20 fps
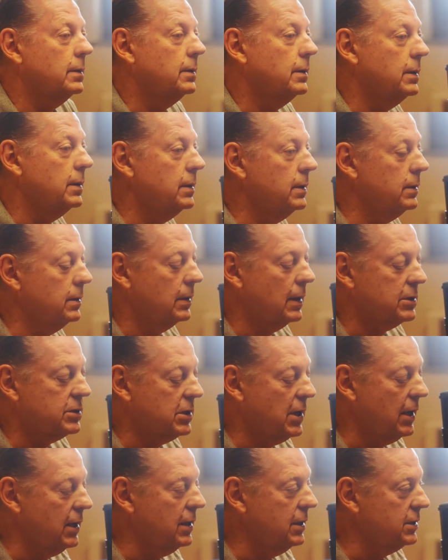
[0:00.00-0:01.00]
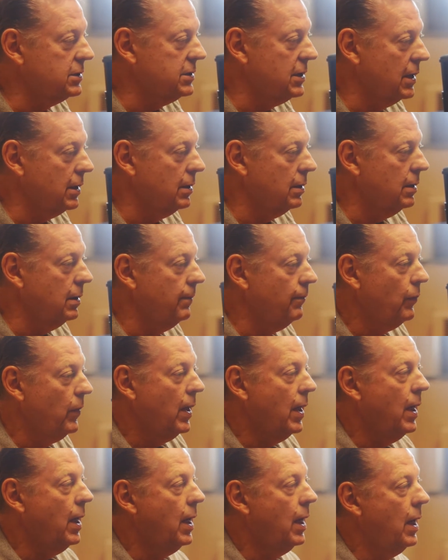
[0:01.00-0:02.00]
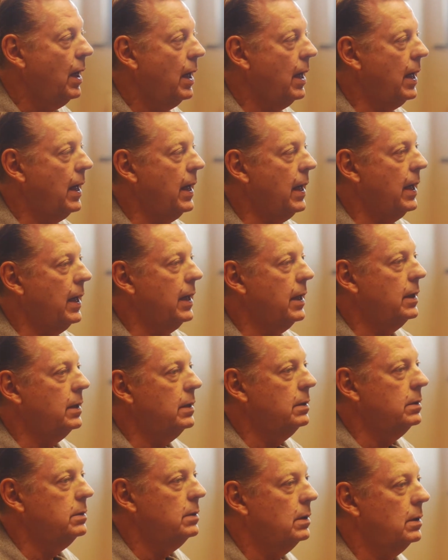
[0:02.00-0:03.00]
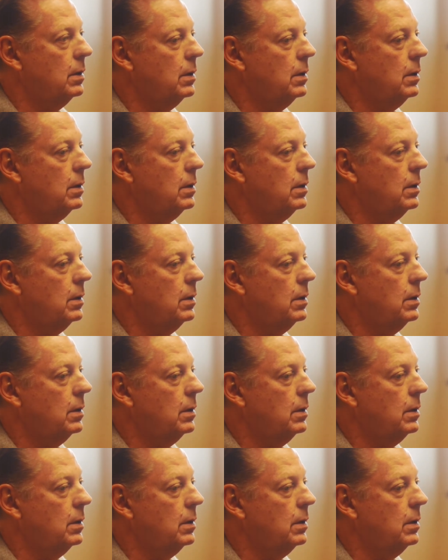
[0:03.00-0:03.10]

the skating center, and